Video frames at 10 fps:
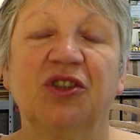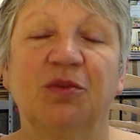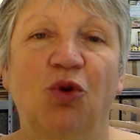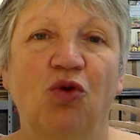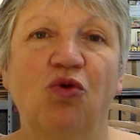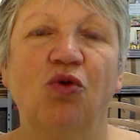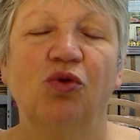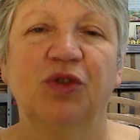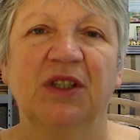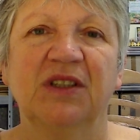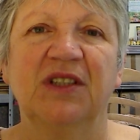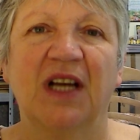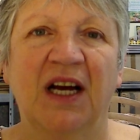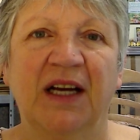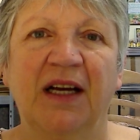small holdings
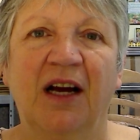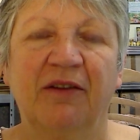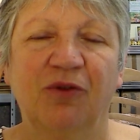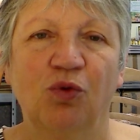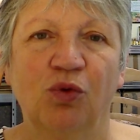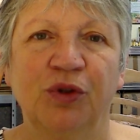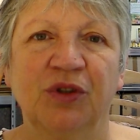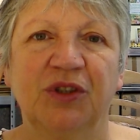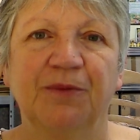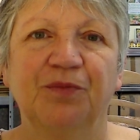that I have owned,